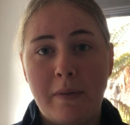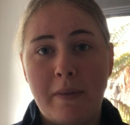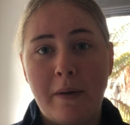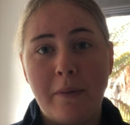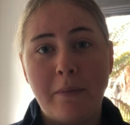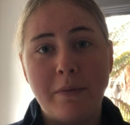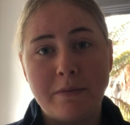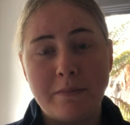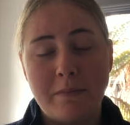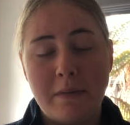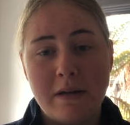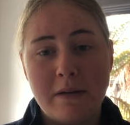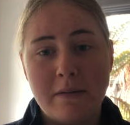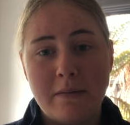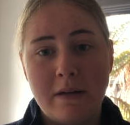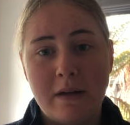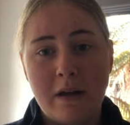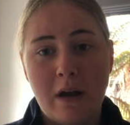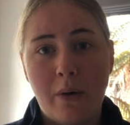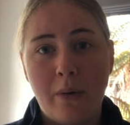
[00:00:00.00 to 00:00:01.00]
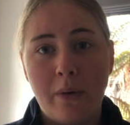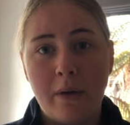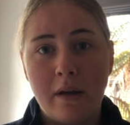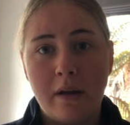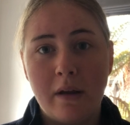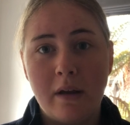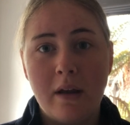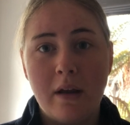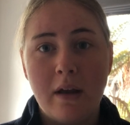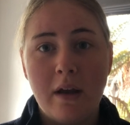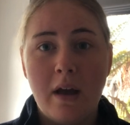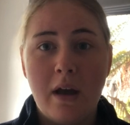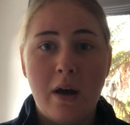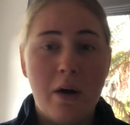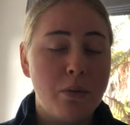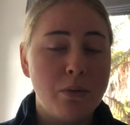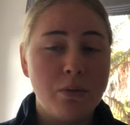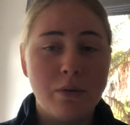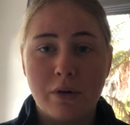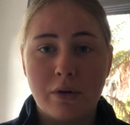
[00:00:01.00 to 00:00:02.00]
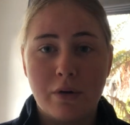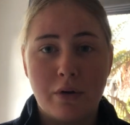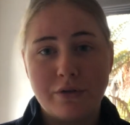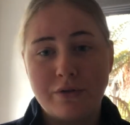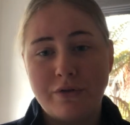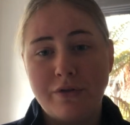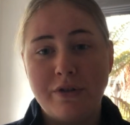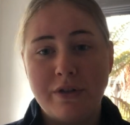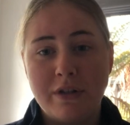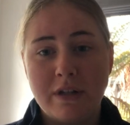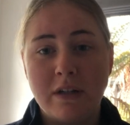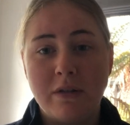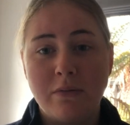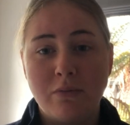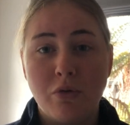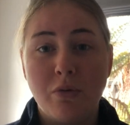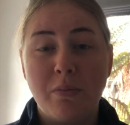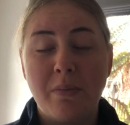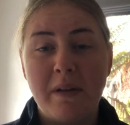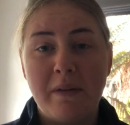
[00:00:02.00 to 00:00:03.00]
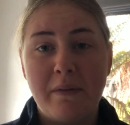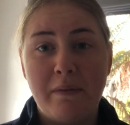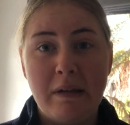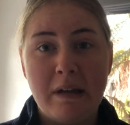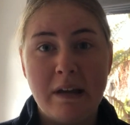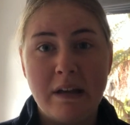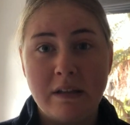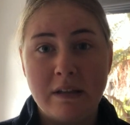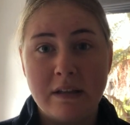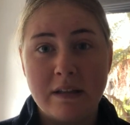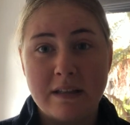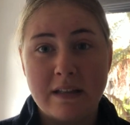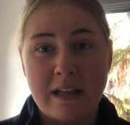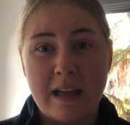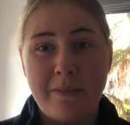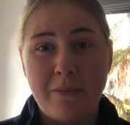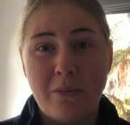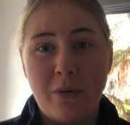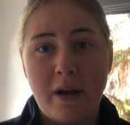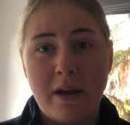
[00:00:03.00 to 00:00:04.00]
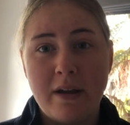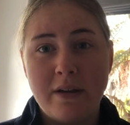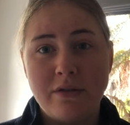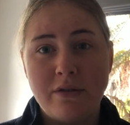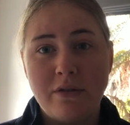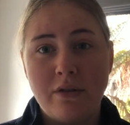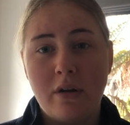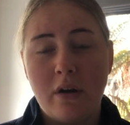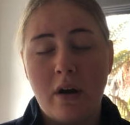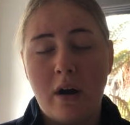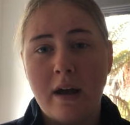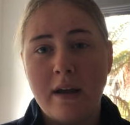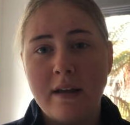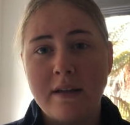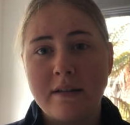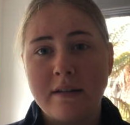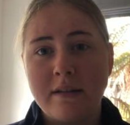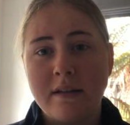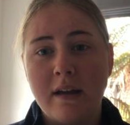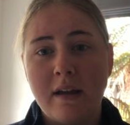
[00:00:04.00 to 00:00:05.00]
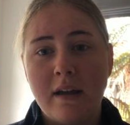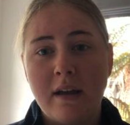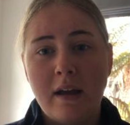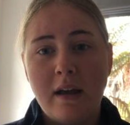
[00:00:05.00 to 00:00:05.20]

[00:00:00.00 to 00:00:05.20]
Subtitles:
that was meant to be going all across New Zealand will be feeling the same way as you guys,